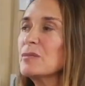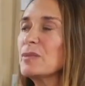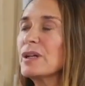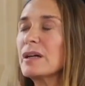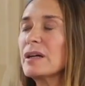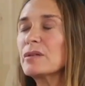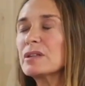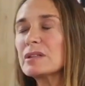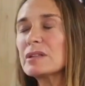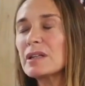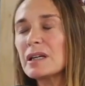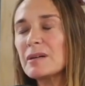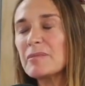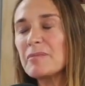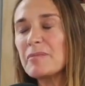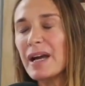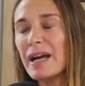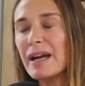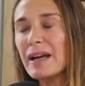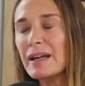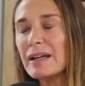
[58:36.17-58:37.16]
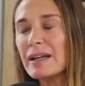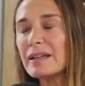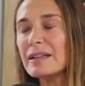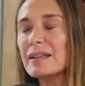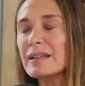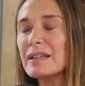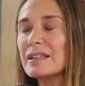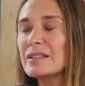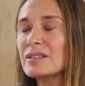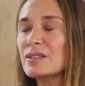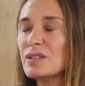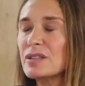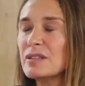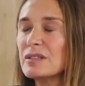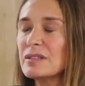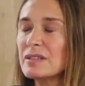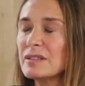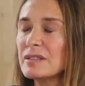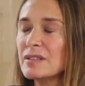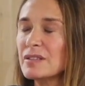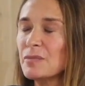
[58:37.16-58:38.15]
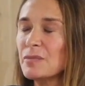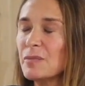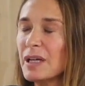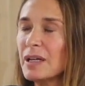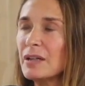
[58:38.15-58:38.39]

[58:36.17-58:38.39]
but I would come back to